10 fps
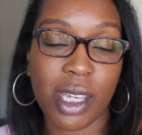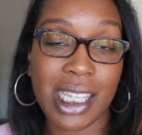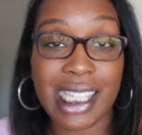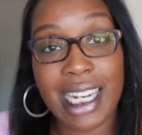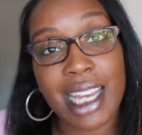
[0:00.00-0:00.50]
So
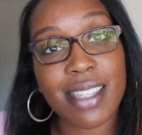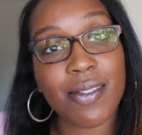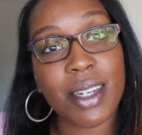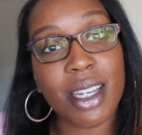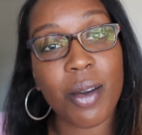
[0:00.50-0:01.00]
in today's
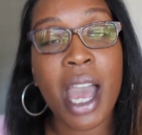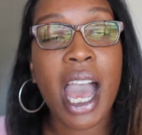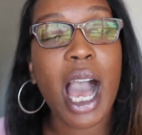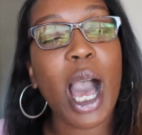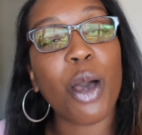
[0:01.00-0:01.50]
video,
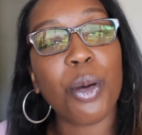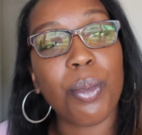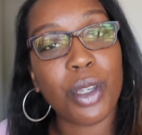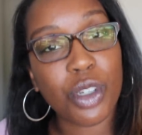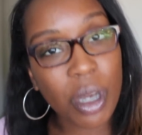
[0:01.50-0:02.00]
I'll
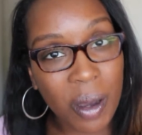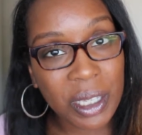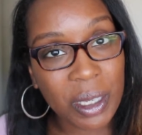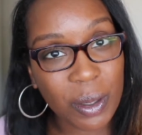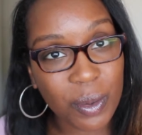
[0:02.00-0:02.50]
be
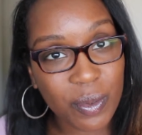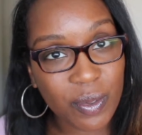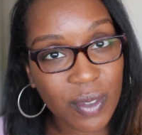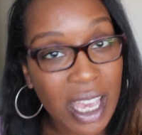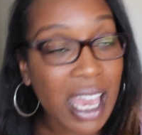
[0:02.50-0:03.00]
showing you
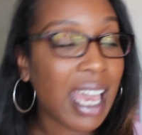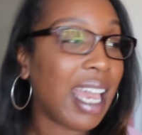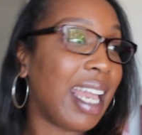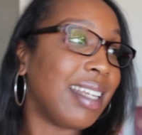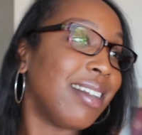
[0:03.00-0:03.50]

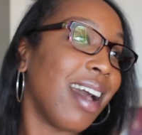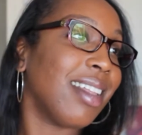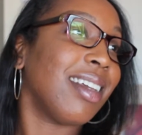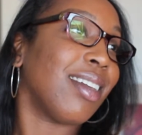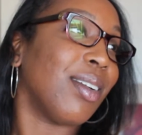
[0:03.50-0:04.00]
and
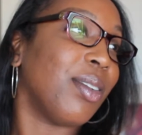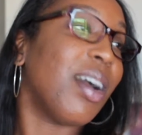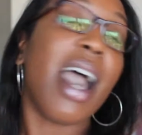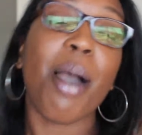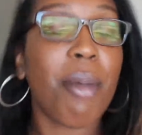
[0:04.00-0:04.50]
telling you
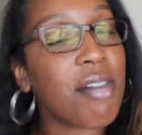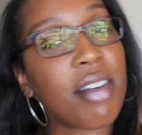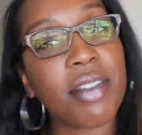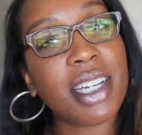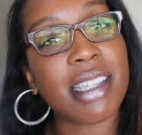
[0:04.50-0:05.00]
my
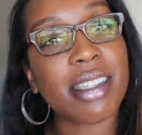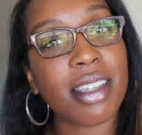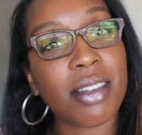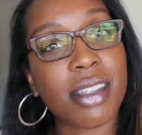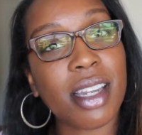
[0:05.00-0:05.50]
favorite
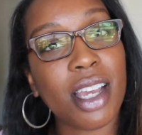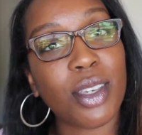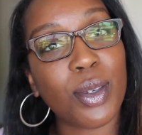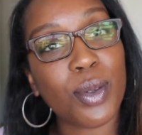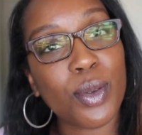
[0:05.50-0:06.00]
concealers that I
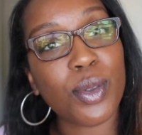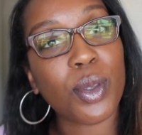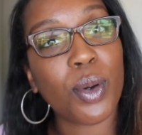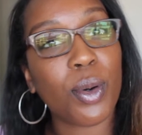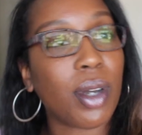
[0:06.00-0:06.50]
use
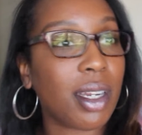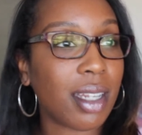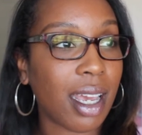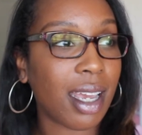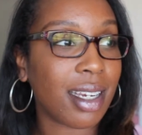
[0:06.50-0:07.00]

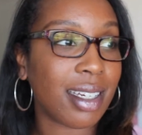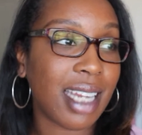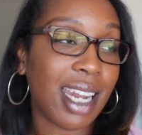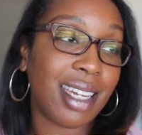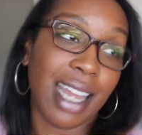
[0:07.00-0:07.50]
on, like,
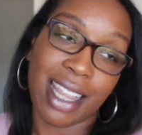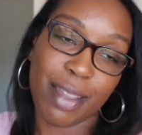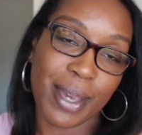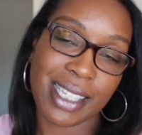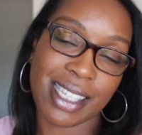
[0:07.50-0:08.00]
not a
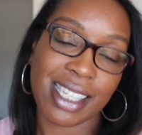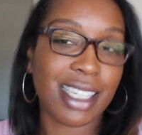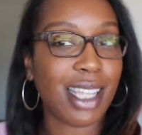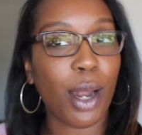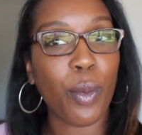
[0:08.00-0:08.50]
daily basis
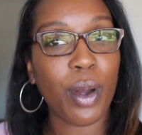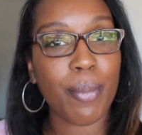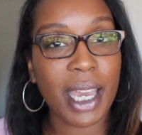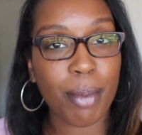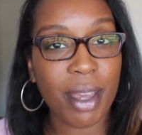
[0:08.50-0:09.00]
because I don't wear
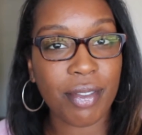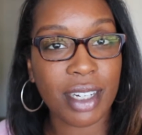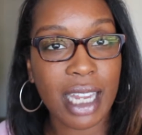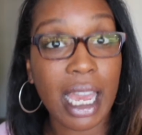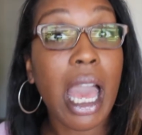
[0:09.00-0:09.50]
makeup
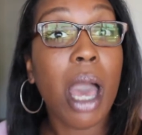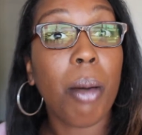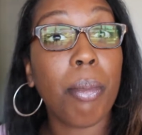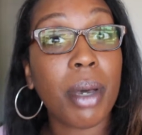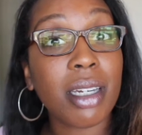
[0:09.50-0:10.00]
every day,
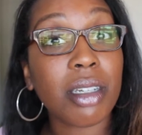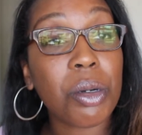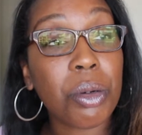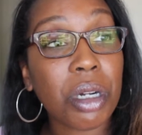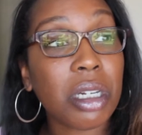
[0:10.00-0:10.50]
but
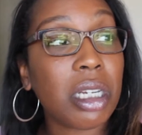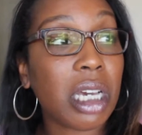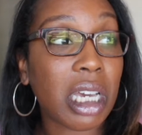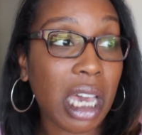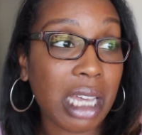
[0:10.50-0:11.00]
on
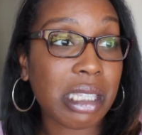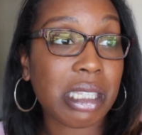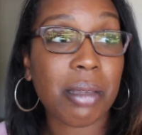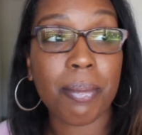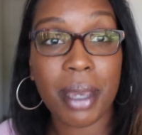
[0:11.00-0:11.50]
a
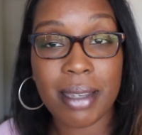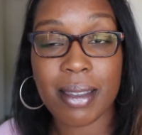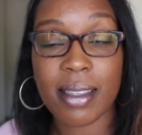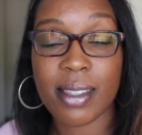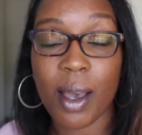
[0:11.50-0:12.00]
constant
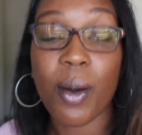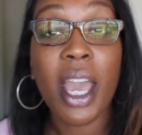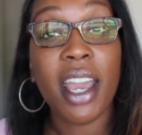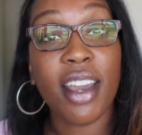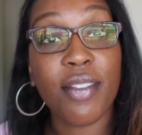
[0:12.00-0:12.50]
basis. So
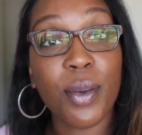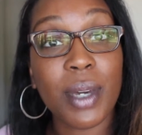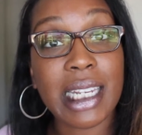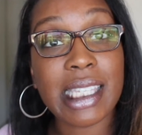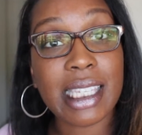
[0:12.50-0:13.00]
if you
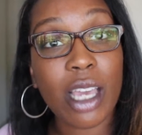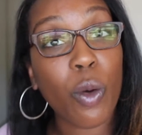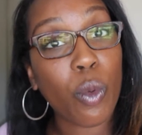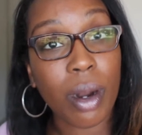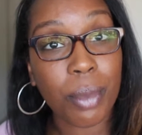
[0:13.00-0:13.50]
want to see
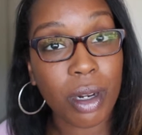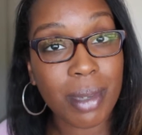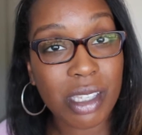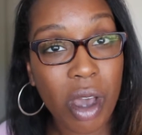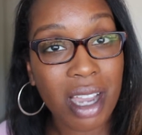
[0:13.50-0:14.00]
what I'm going to
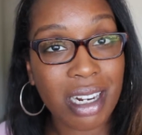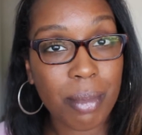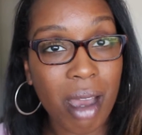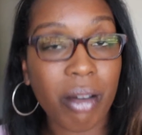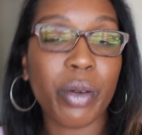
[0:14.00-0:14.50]
be talking
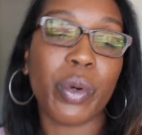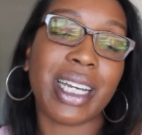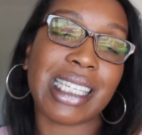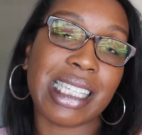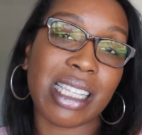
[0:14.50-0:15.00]
about and
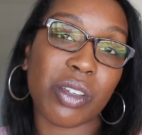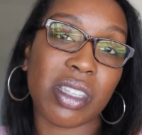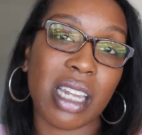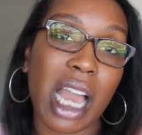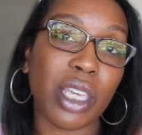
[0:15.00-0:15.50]
what concealers
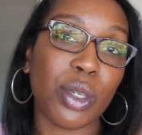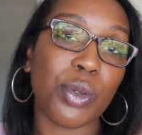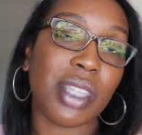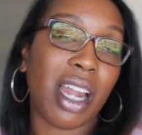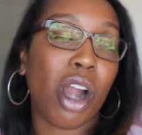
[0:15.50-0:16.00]
that I
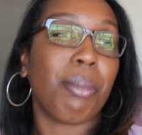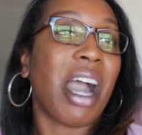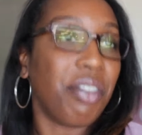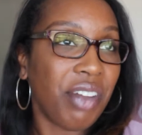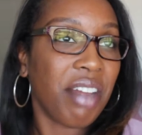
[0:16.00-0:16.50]
use that are
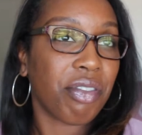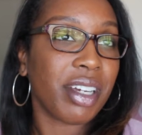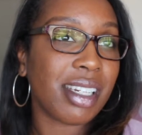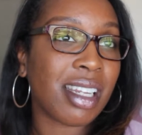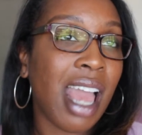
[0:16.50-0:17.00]
my
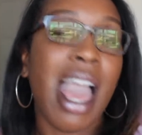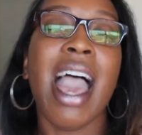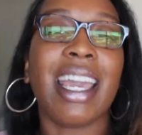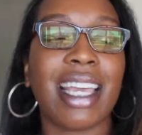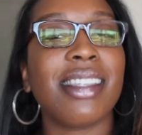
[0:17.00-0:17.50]
favorite,
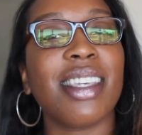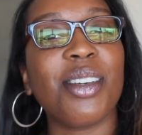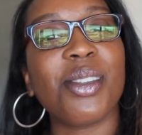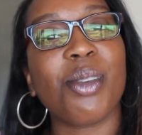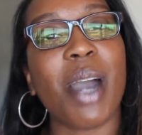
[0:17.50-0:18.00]

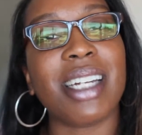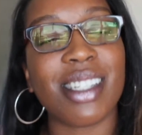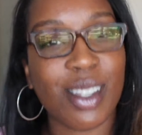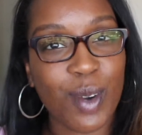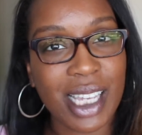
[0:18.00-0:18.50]
continue to watch
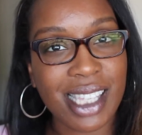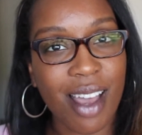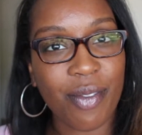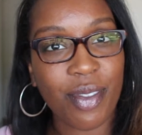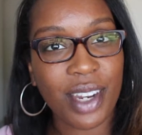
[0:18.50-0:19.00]
the rest
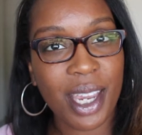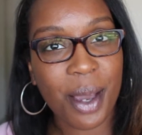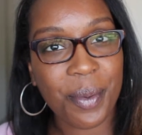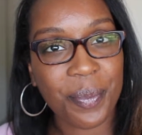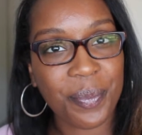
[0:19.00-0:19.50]
of the
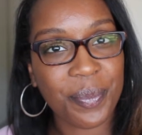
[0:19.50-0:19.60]
video.